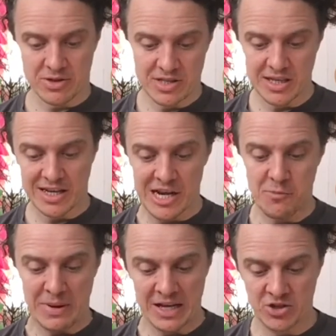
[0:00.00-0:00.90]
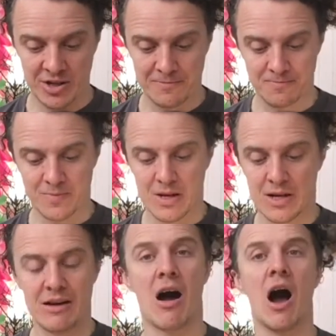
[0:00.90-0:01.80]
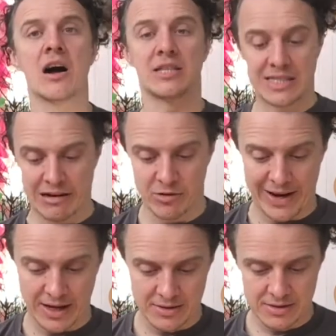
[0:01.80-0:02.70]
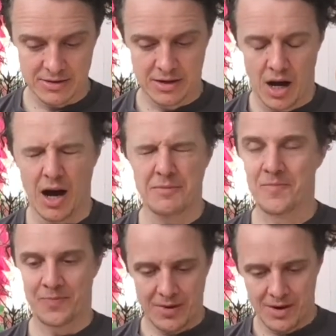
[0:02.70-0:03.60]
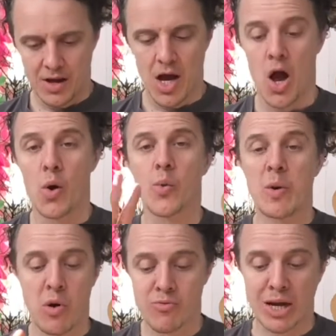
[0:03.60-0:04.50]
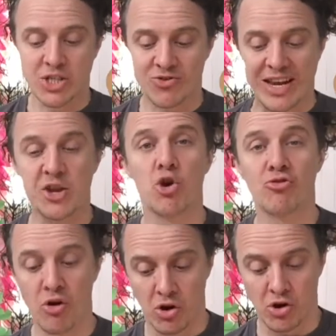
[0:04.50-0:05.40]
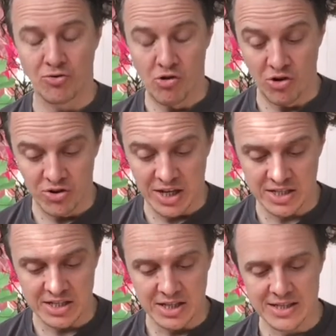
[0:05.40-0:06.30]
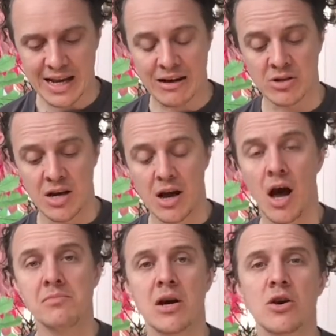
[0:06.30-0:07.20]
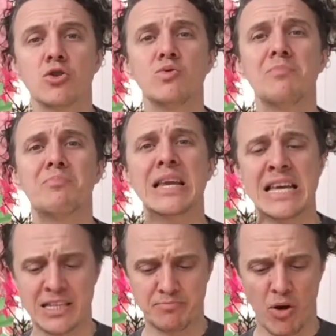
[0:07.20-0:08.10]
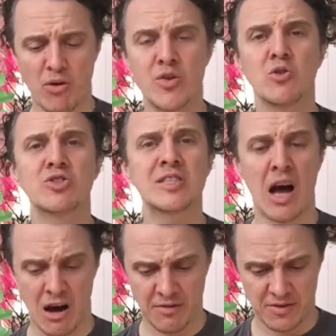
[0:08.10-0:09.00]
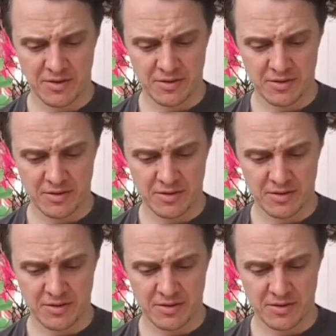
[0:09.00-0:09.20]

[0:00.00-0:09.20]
said Cleopigtra, her eyes narrowing. "Oh, we were wondering, your ro royalness, said Harold. Um, could we please borrow your staff?"